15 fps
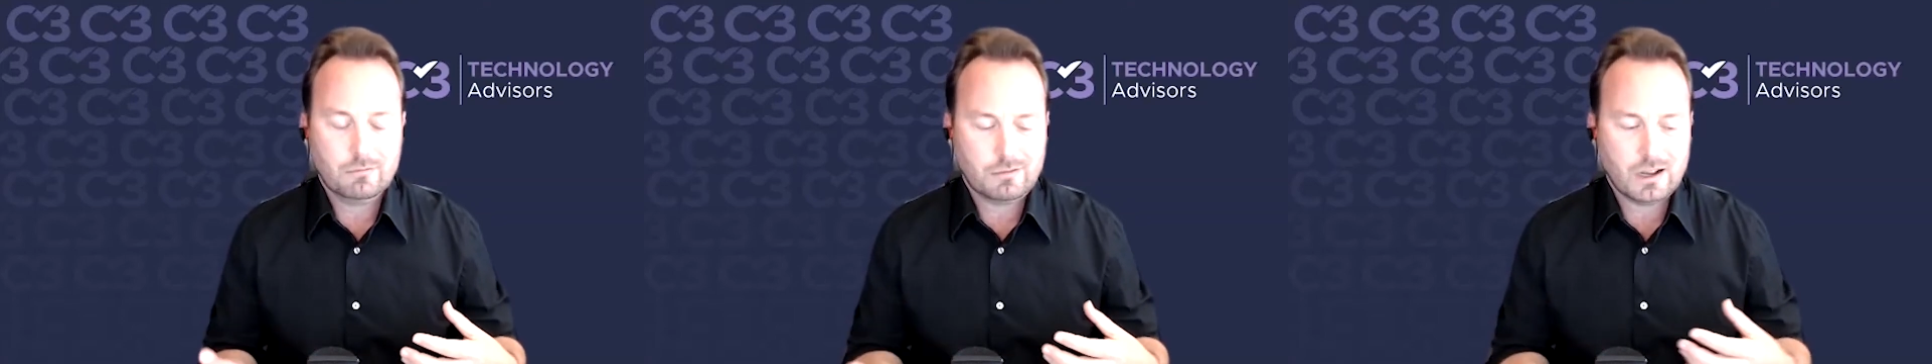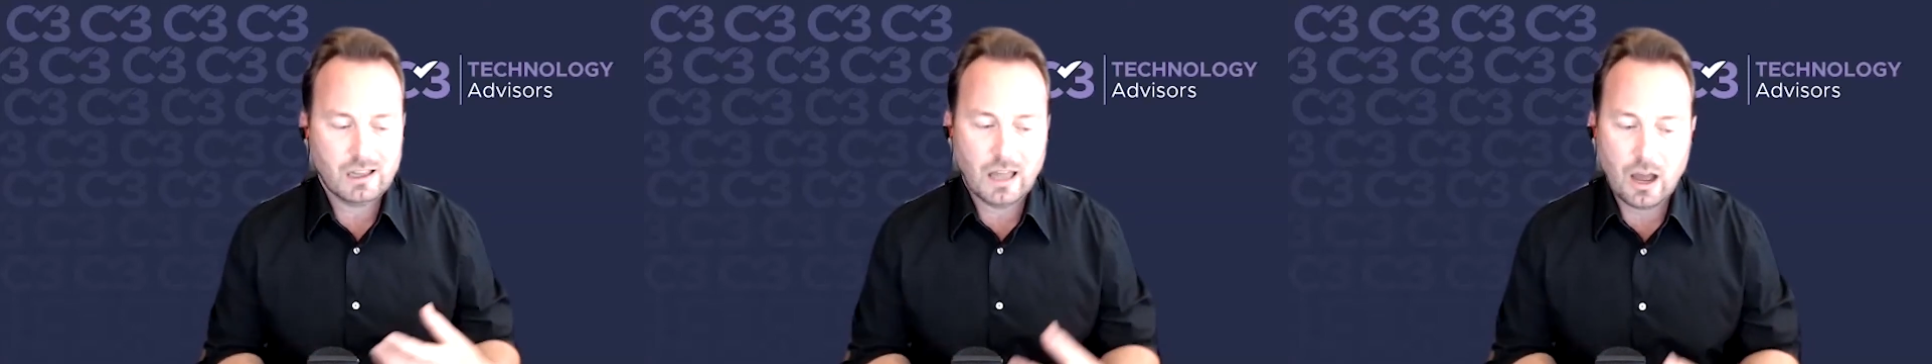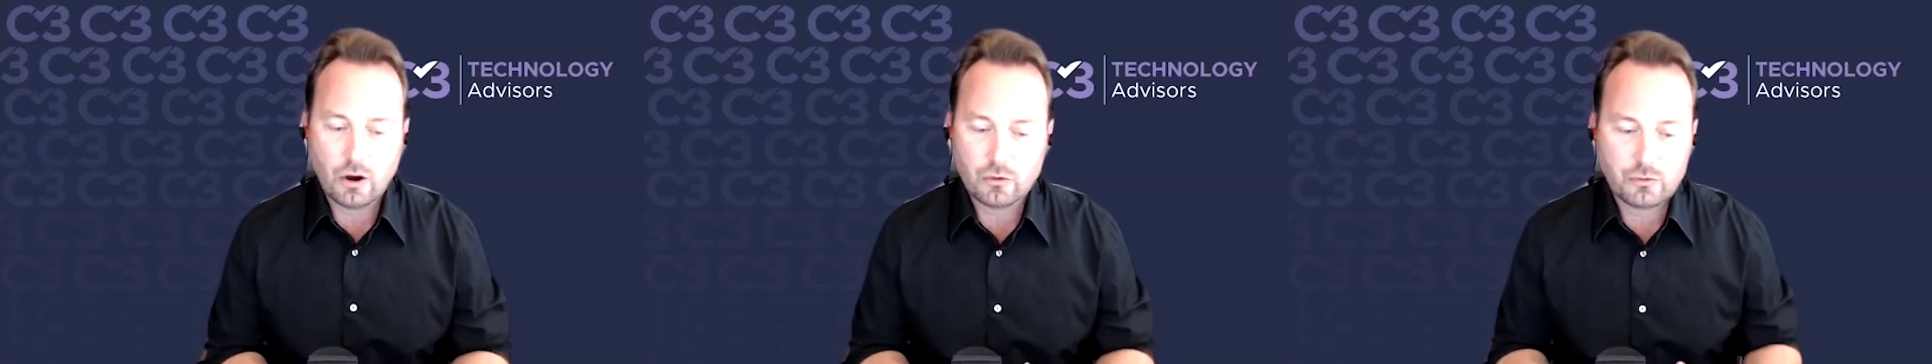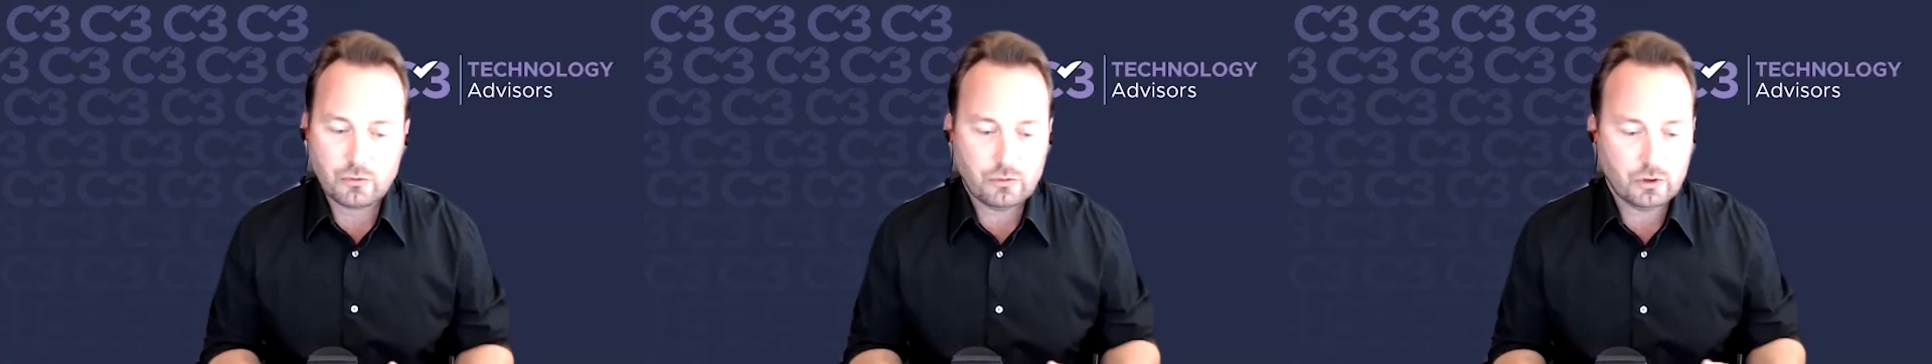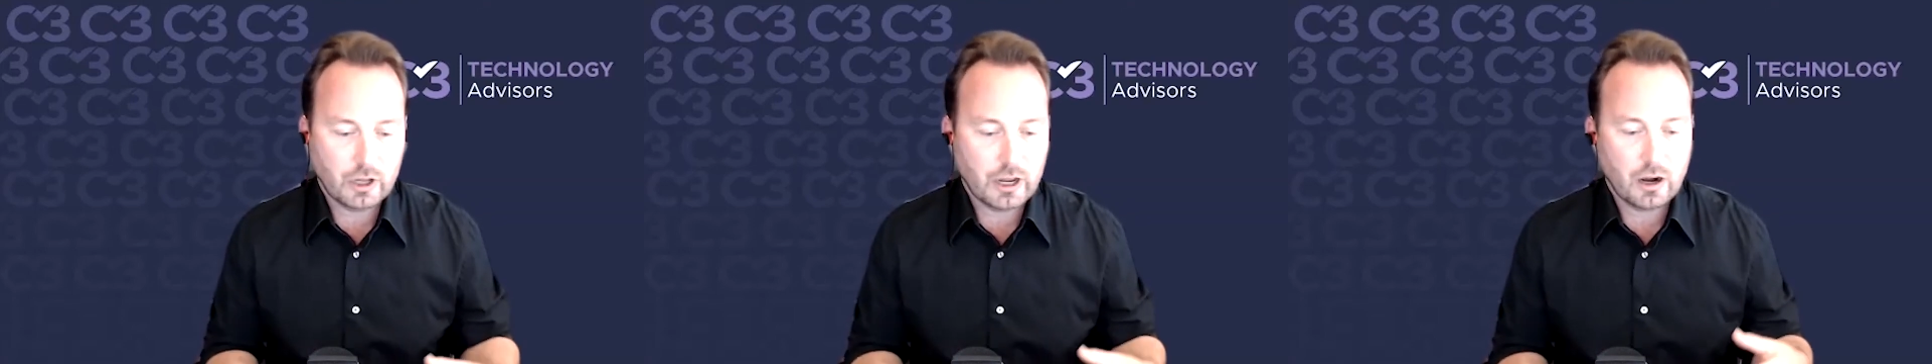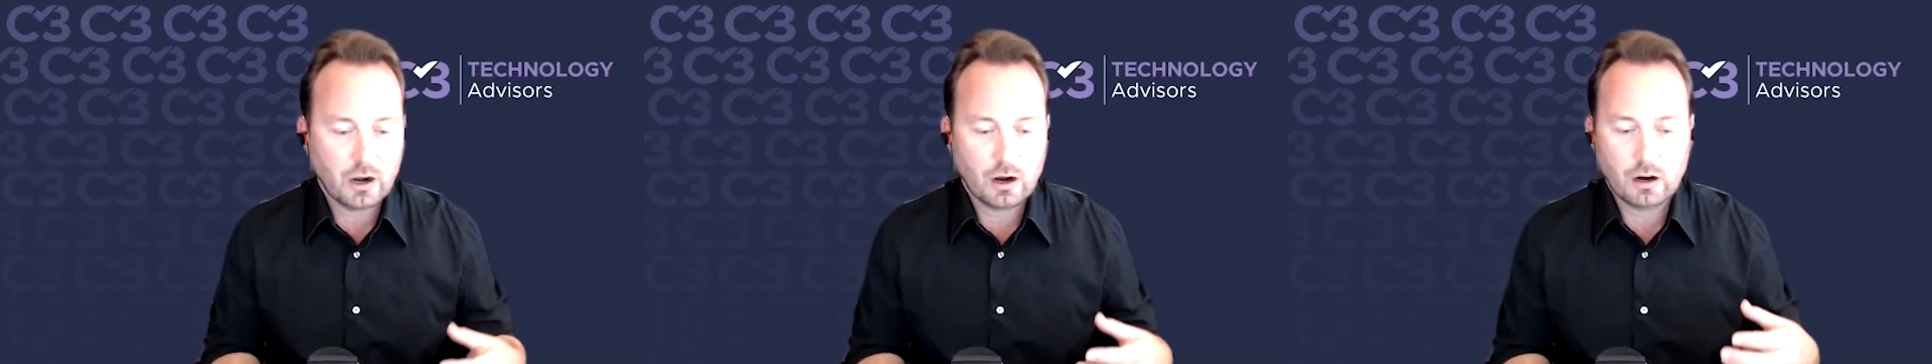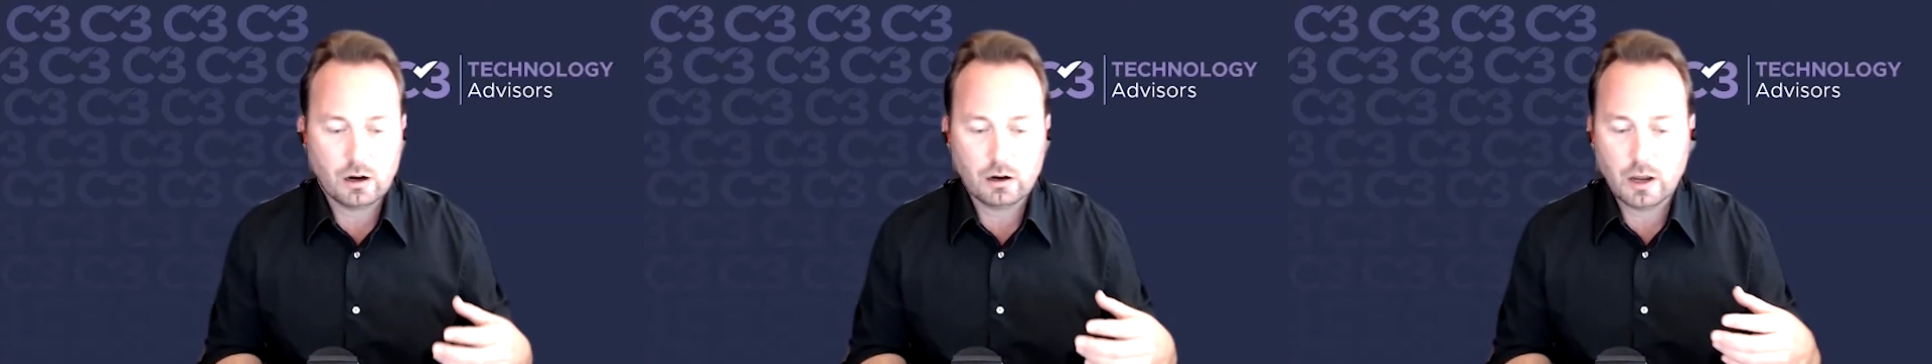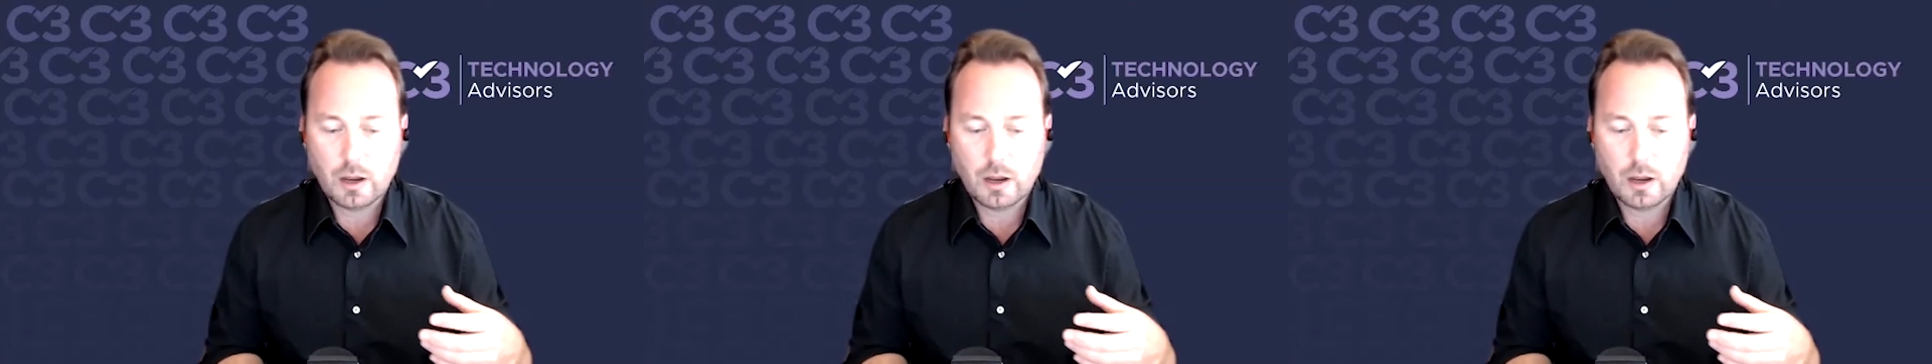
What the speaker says: Cloudflare,